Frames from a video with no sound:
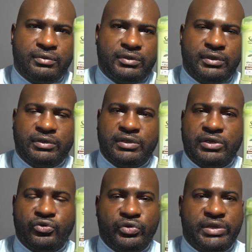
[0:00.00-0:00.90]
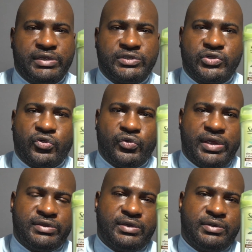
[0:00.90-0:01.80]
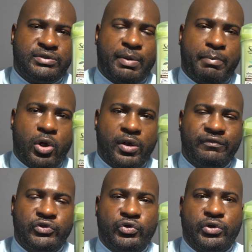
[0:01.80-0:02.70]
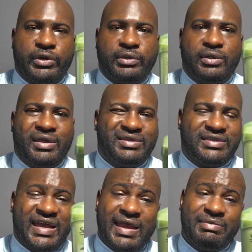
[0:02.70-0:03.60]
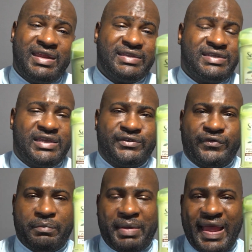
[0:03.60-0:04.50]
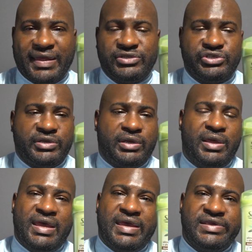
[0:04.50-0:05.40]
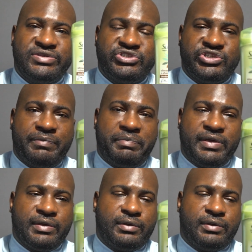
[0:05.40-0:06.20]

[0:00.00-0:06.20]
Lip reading: the ingredients to create the bar of deodorant, the time that it takes for packaging and shipping.